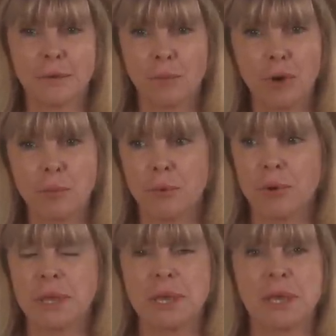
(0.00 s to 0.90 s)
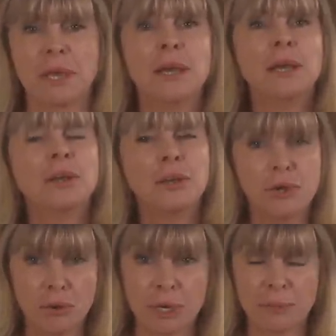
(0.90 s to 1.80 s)
for one more year,
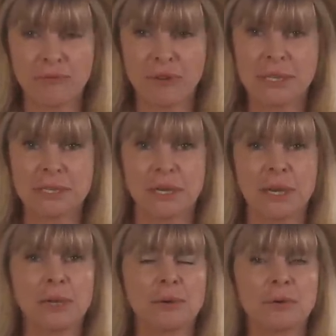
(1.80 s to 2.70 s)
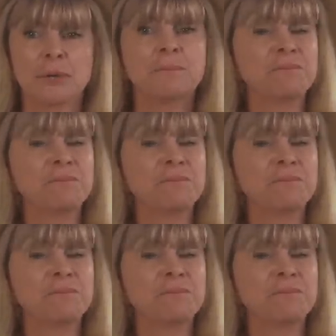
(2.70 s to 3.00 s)
you're going to be recycled.